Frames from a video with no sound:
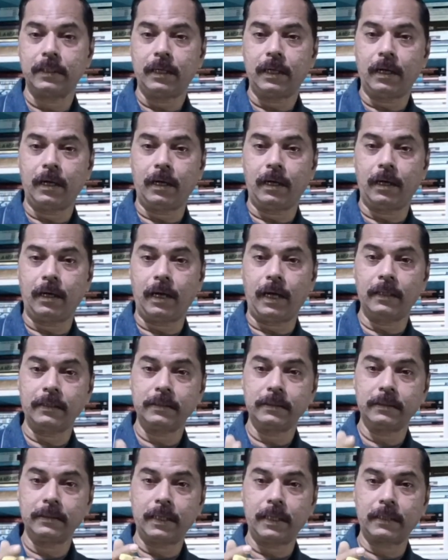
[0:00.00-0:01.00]

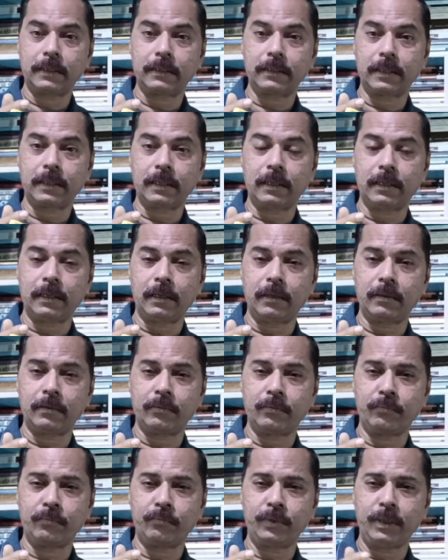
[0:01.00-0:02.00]
Under that,
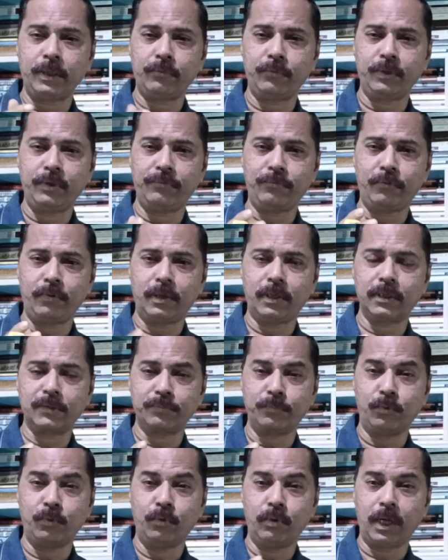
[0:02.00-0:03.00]
we focus
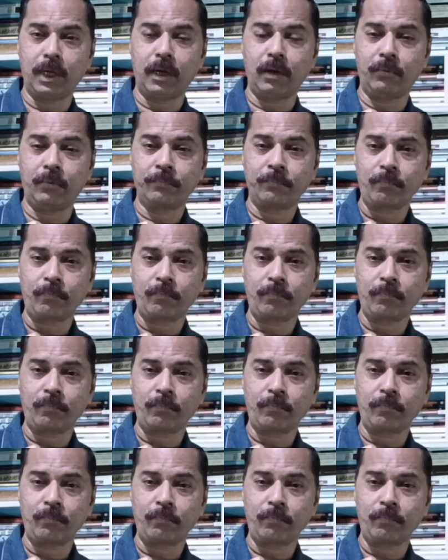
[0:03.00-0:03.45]
more now,